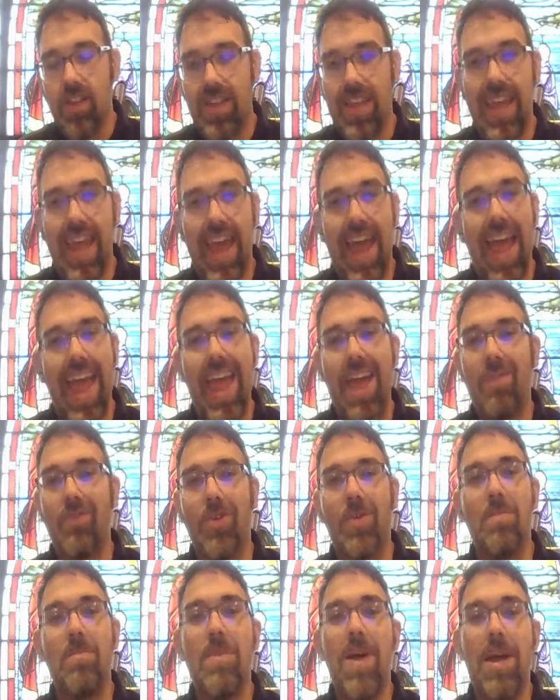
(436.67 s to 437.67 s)
and
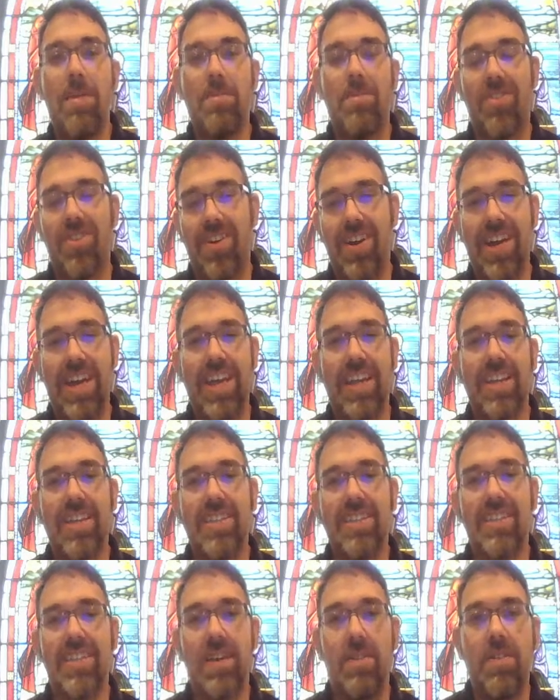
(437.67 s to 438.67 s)
remembering
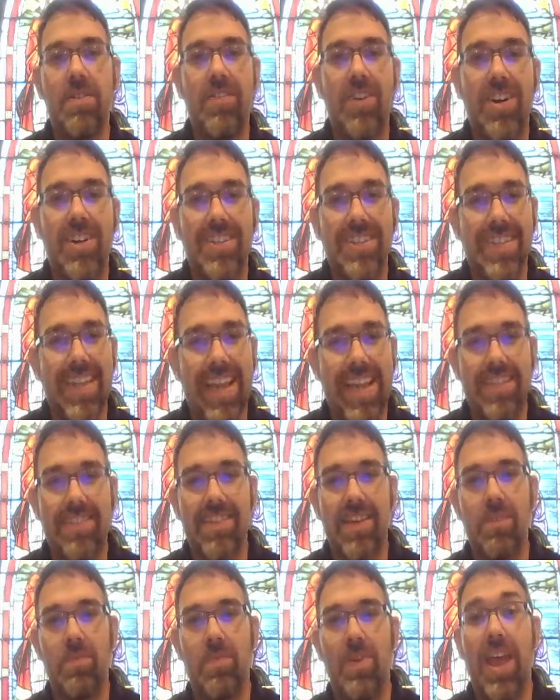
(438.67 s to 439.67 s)
some of our saints
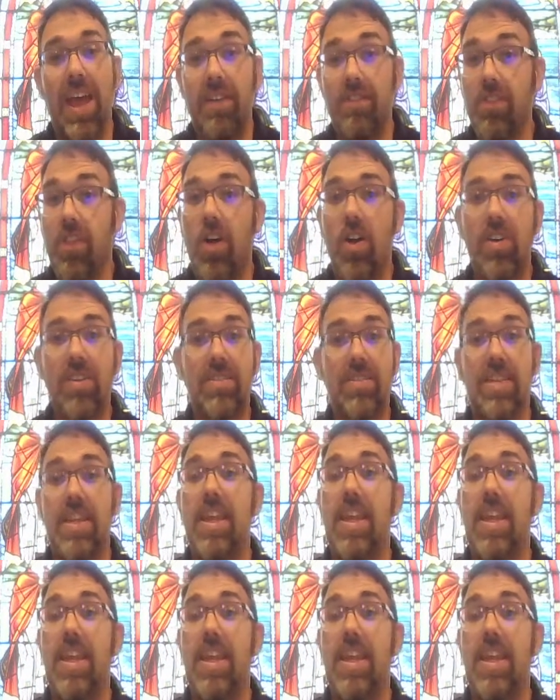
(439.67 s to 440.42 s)
that we have lost